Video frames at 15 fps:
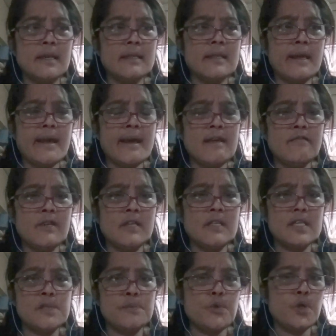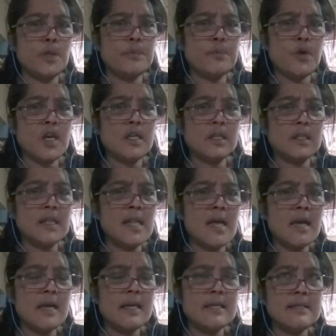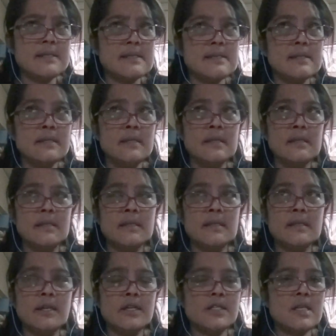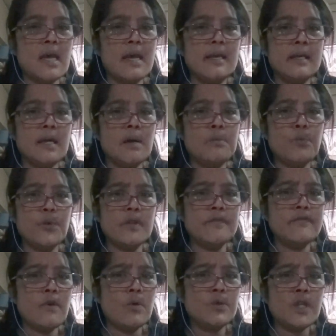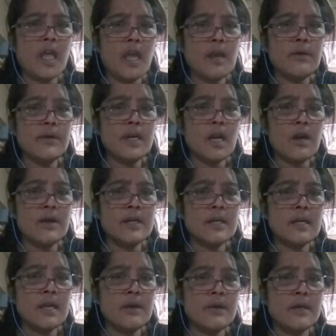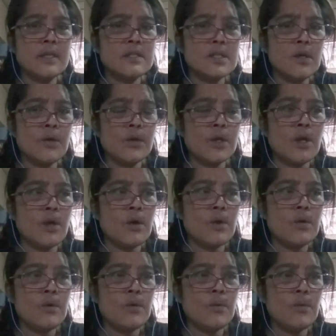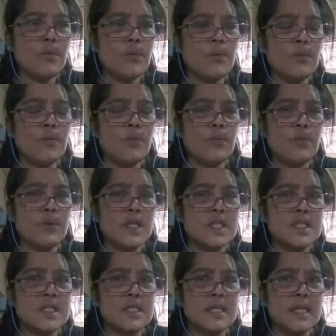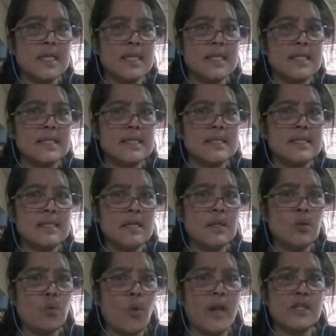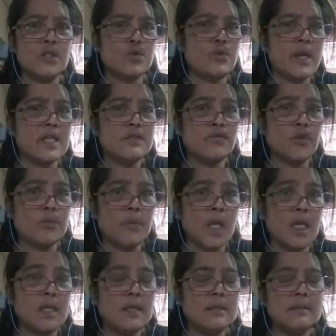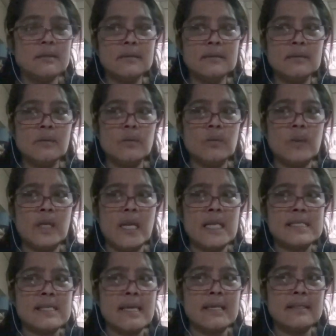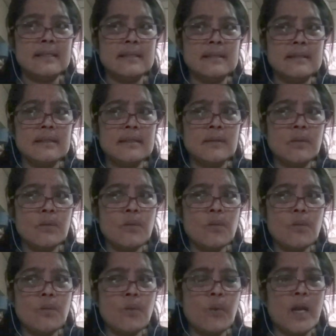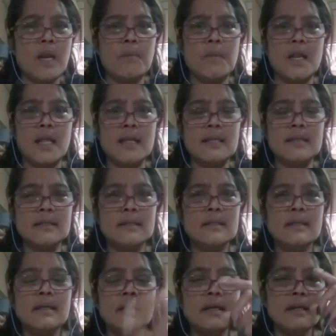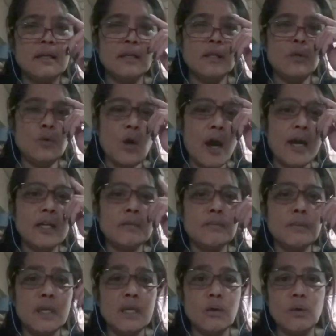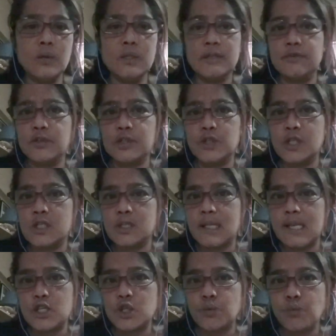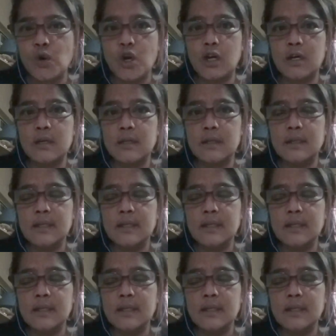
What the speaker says: They're having these beauty product lines. They're tying up with phone carrier here in Tokyo, which is quite strange for me. When I said, wait a minute, you hired me only for translation work,